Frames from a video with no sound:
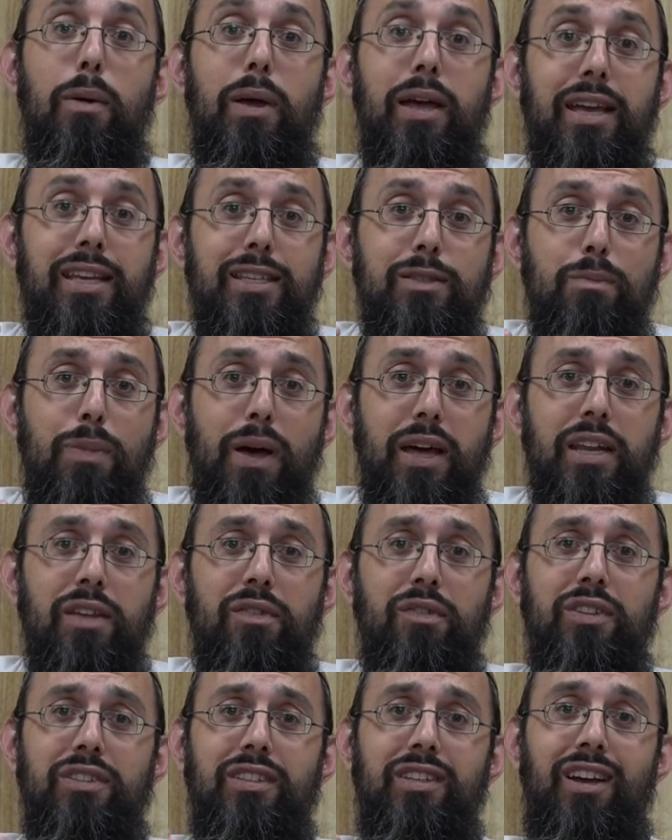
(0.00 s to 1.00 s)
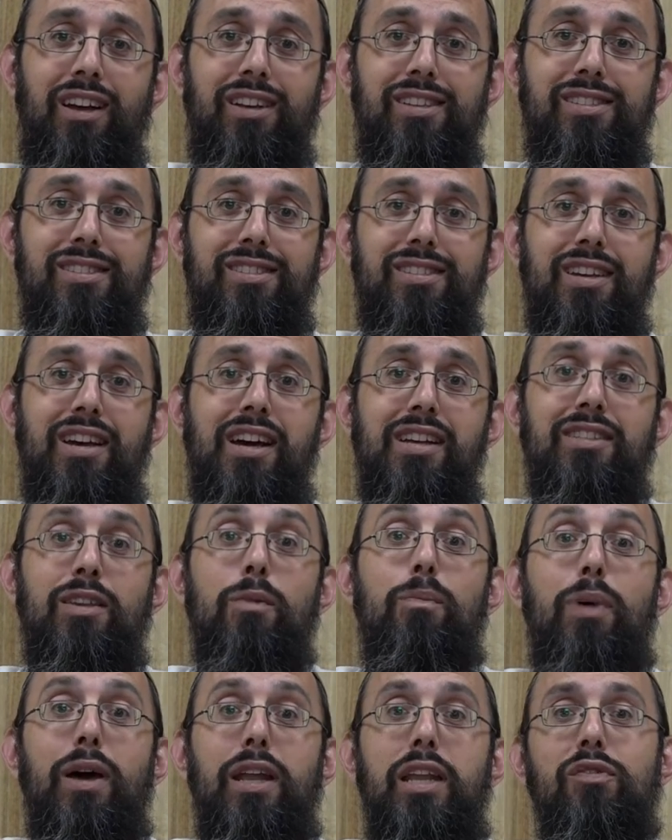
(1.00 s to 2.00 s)
He's benefiting us. To
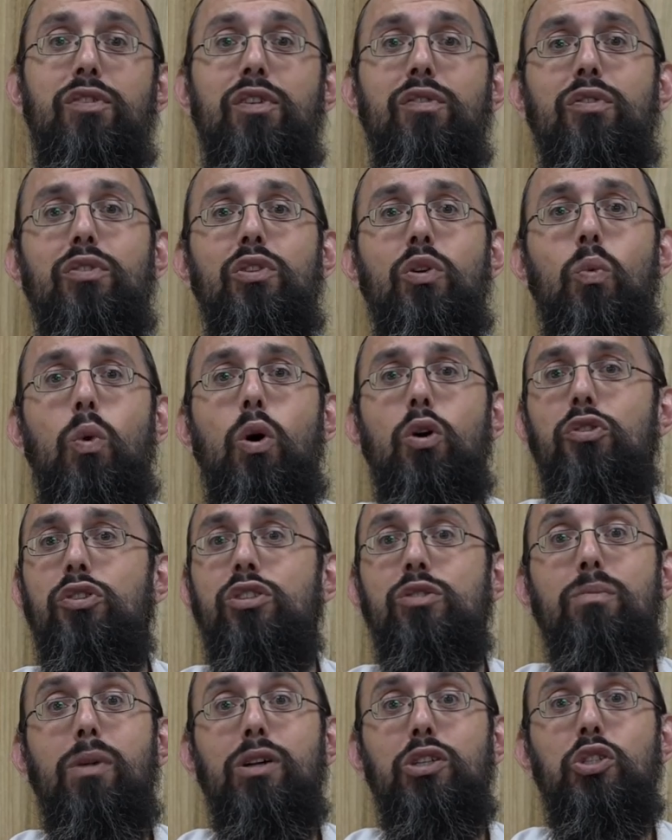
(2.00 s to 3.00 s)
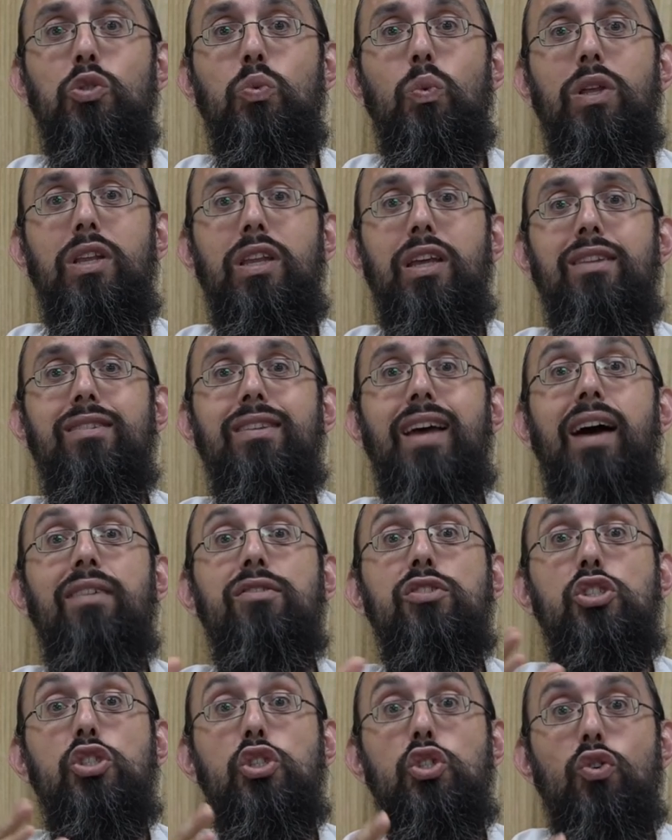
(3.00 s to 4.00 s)
benefit from the world as much as we need to have
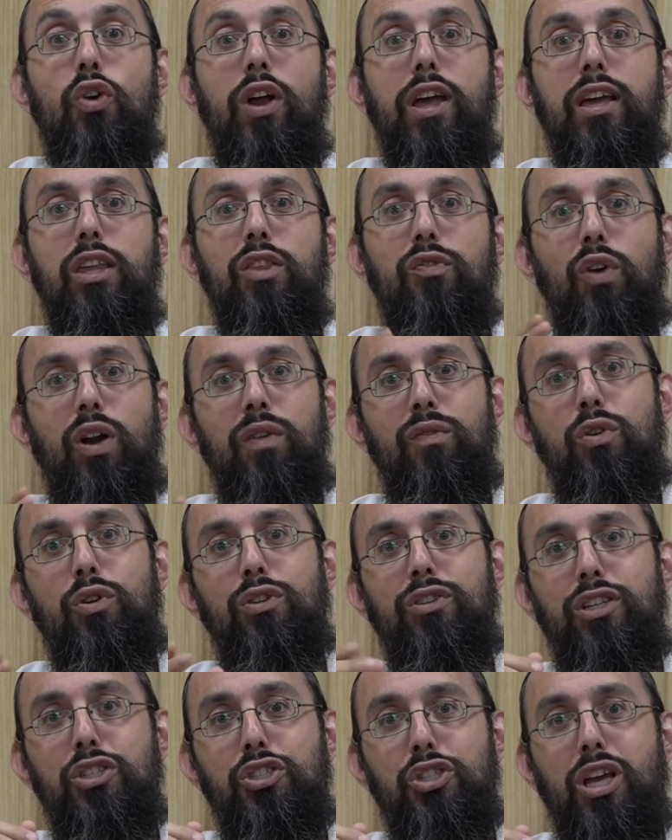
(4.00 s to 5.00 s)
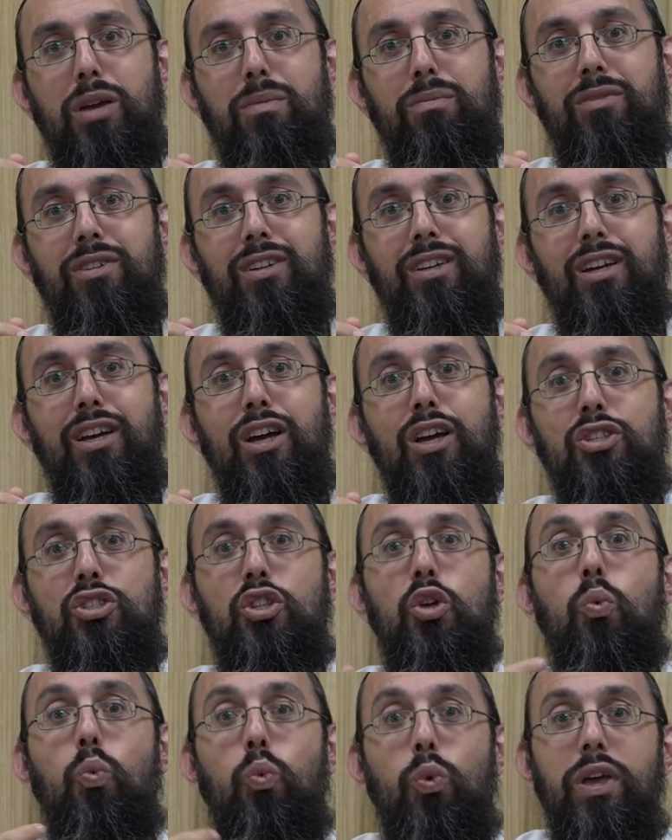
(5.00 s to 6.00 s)
strength for avodat Hashem,
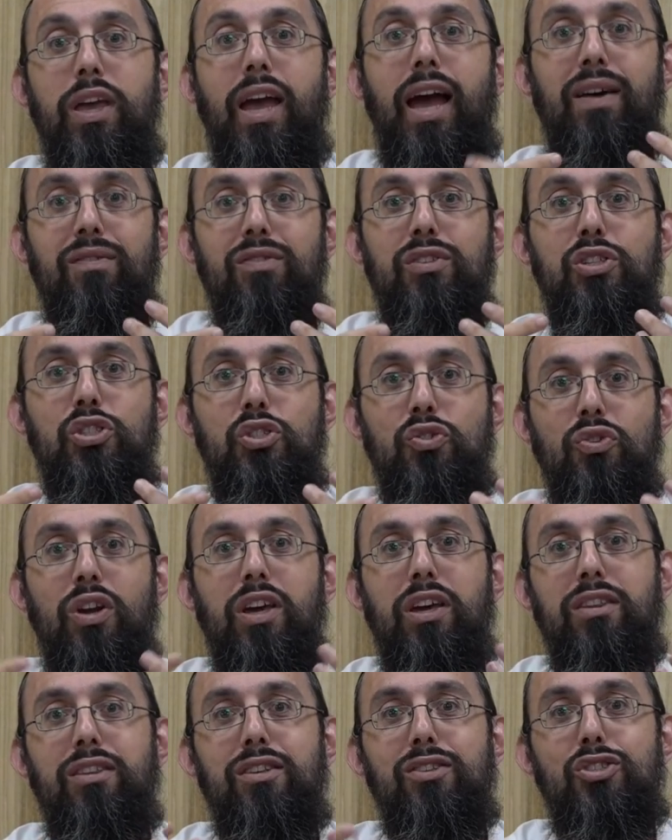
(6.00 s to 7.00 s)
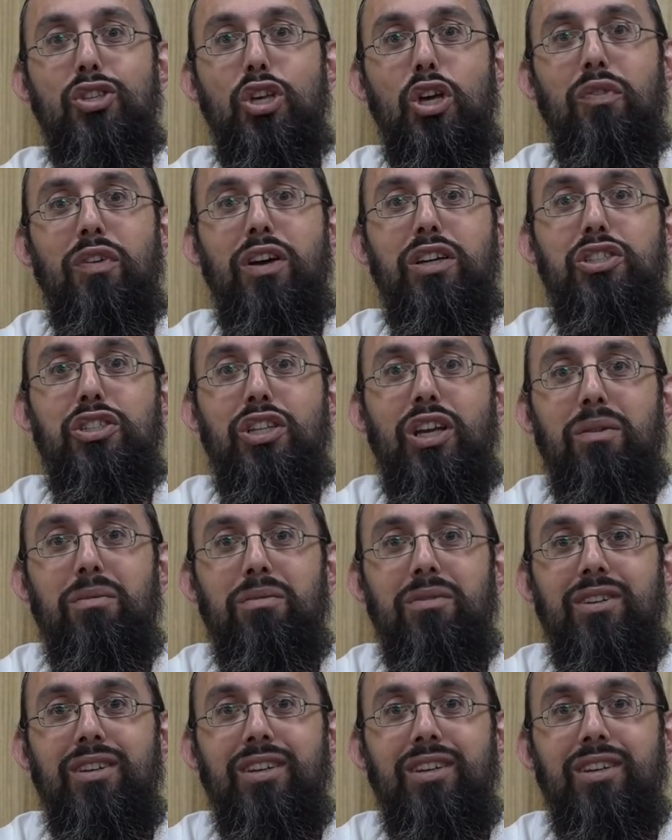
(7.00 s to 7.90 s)
so that we have the strength to serve Hashem.